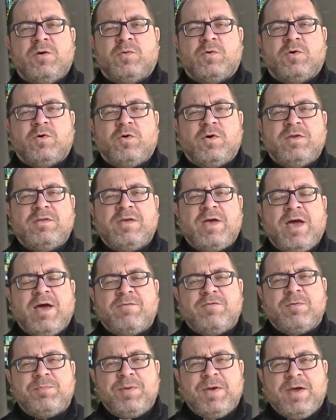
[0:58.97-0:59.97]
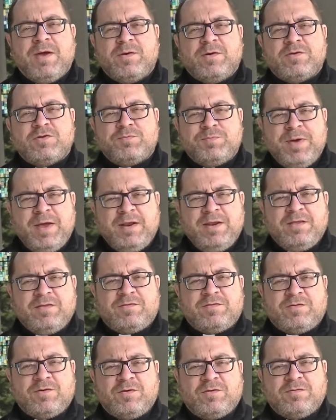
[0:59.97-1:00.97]
we're going to have the parish
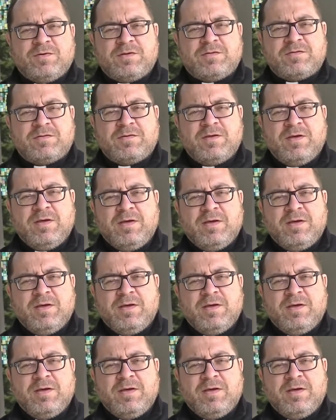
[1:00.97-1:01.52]
penance service.